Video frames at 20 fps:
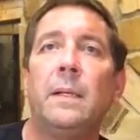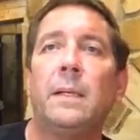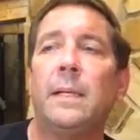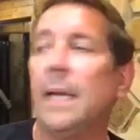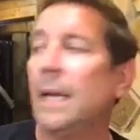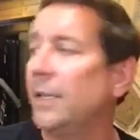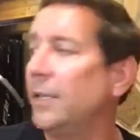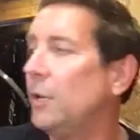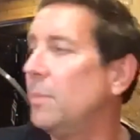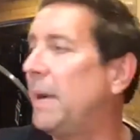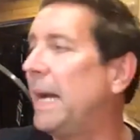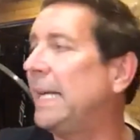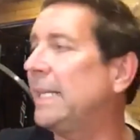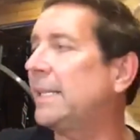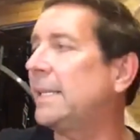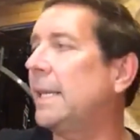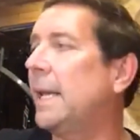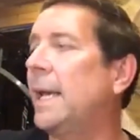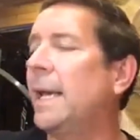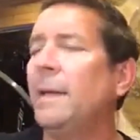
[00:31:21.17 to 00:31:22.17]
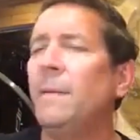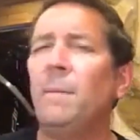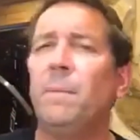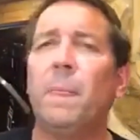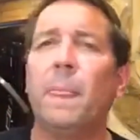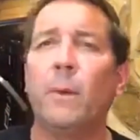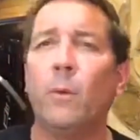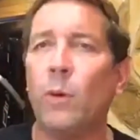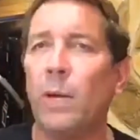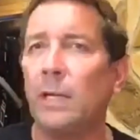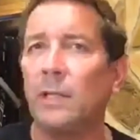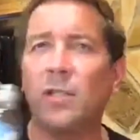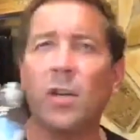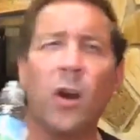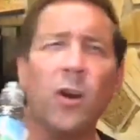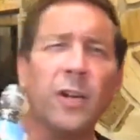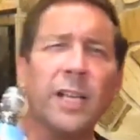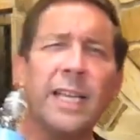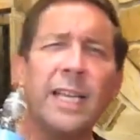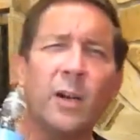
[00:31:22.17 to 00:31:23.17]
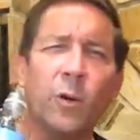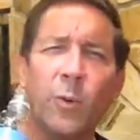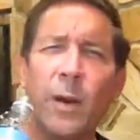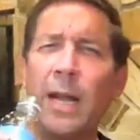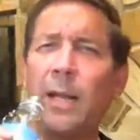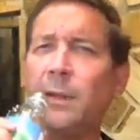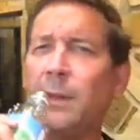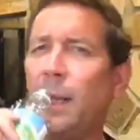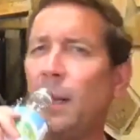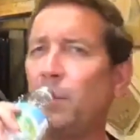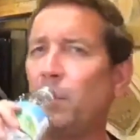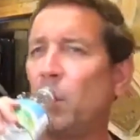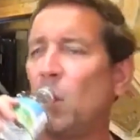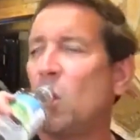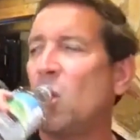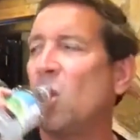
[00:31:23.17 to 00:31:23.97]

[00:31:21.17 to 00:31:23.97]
Now, you might say, well, it's hard to get around them